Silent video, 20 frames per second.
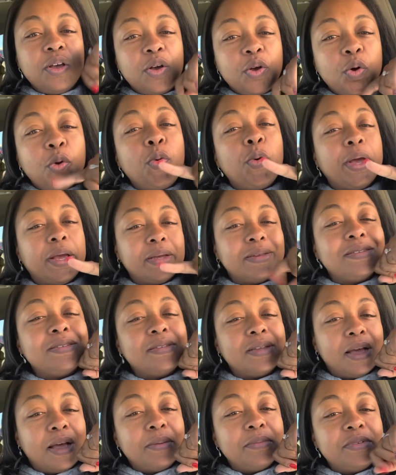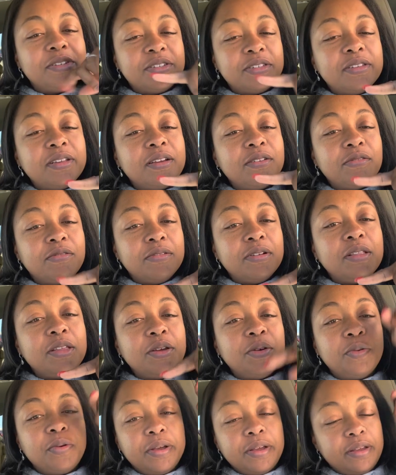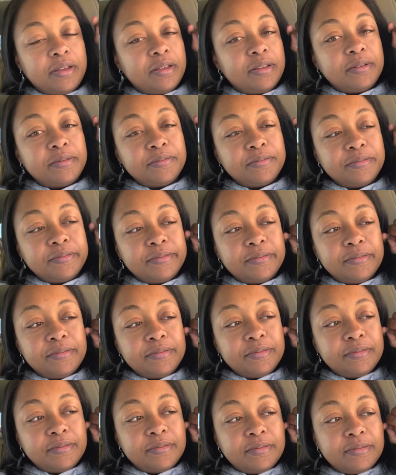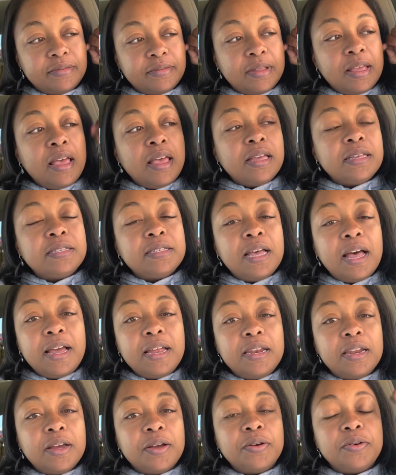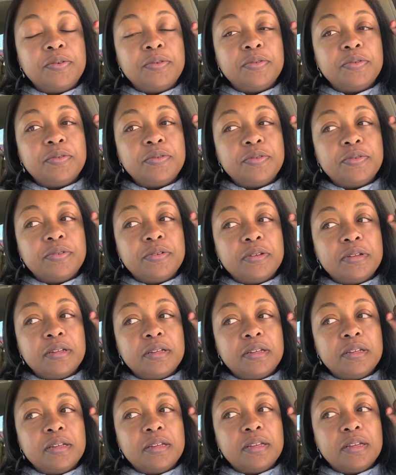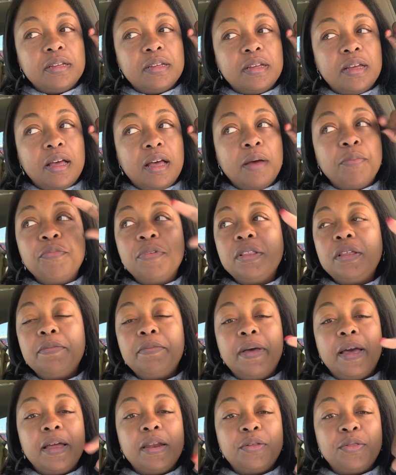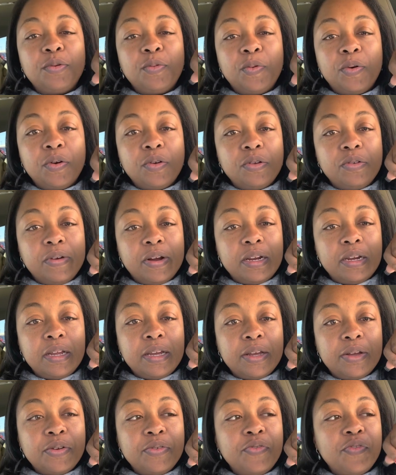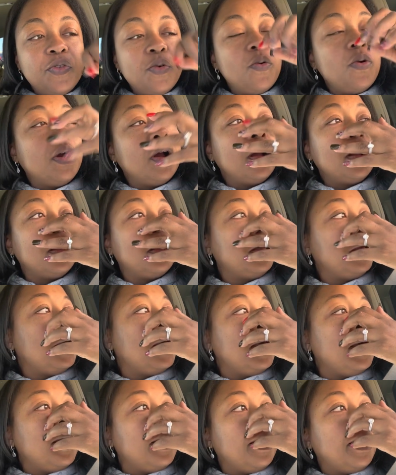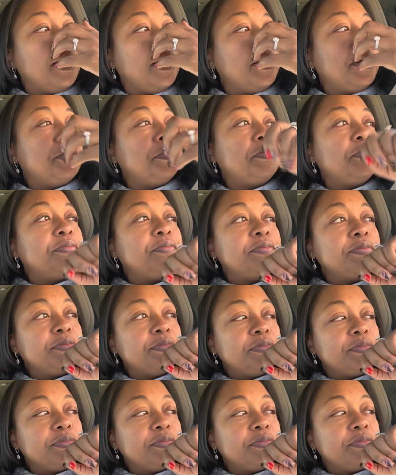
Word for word: quick stop, just like really quick. Side note, I'm really mad at the world right now for um,